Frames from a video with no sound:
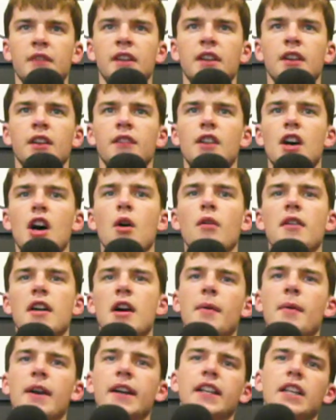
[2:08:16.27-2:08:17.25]
The whole
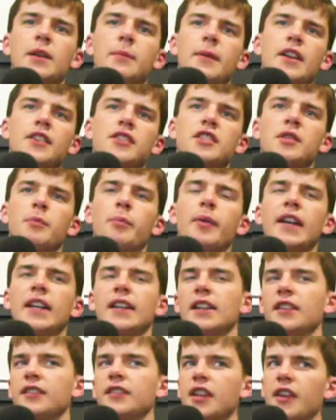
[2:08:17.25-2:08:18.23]
Albania bench is
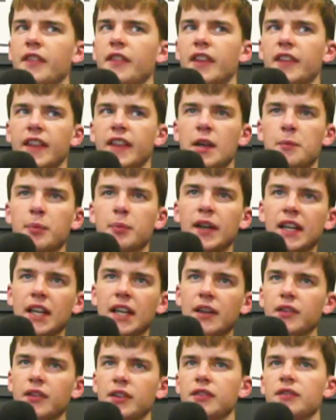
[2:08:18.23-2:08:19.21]
appealing something. I think they're
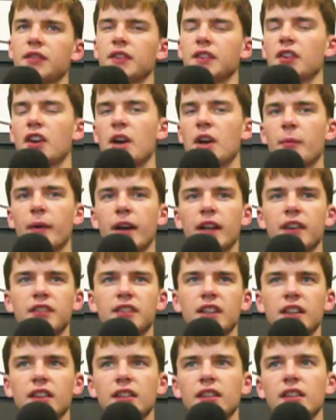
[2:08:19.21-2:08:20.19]
appealing for time wasting.